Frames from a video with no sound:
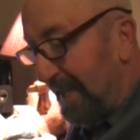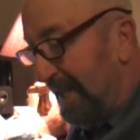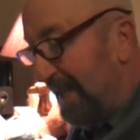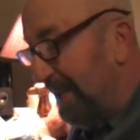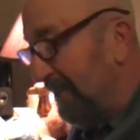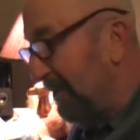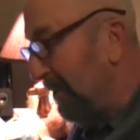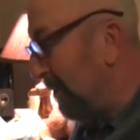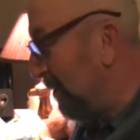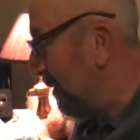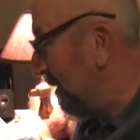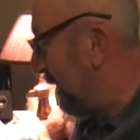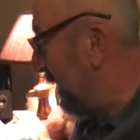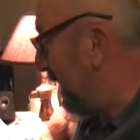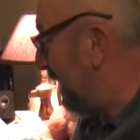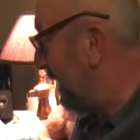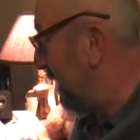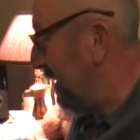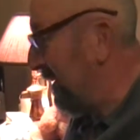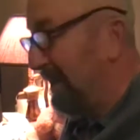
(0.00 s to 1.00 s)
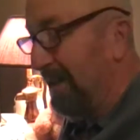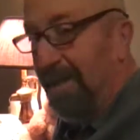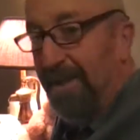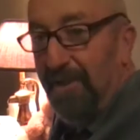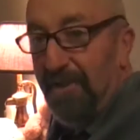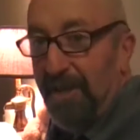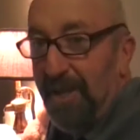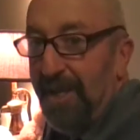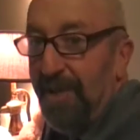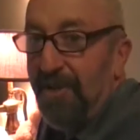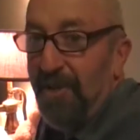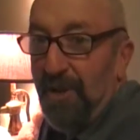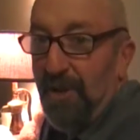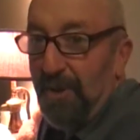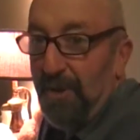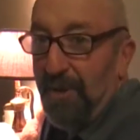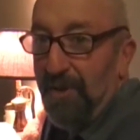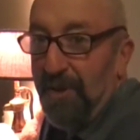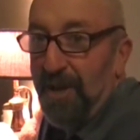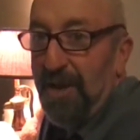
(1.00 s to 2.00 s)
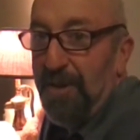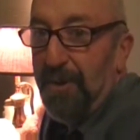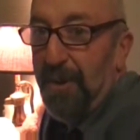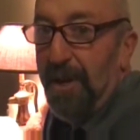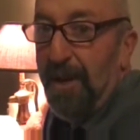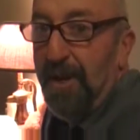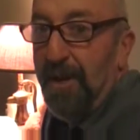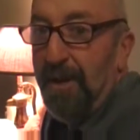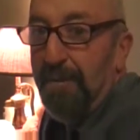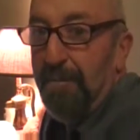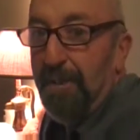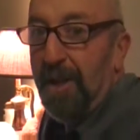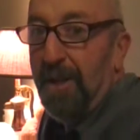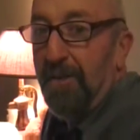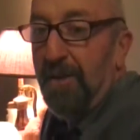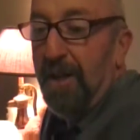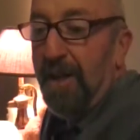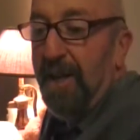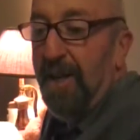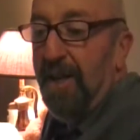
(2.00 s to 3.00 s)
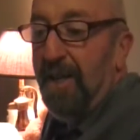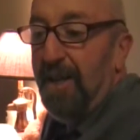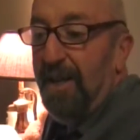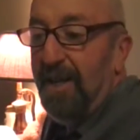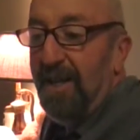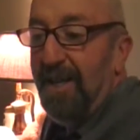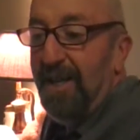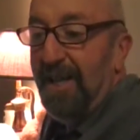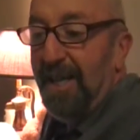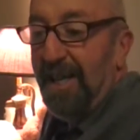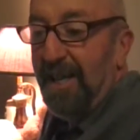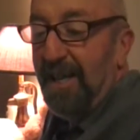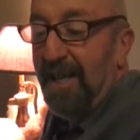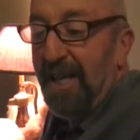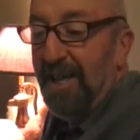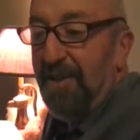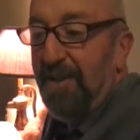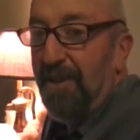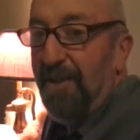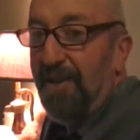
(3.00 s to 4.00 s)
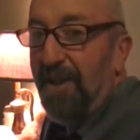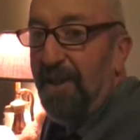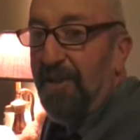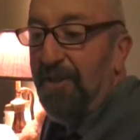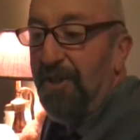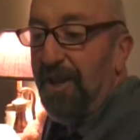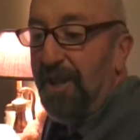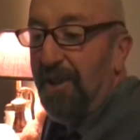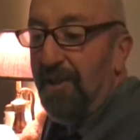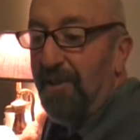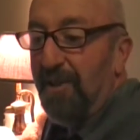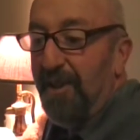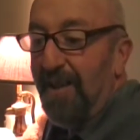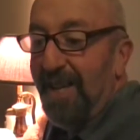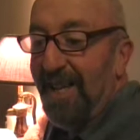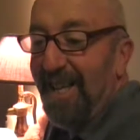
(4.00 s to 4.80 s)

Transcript: So she doesn't own this country, by the way. Like she says she does.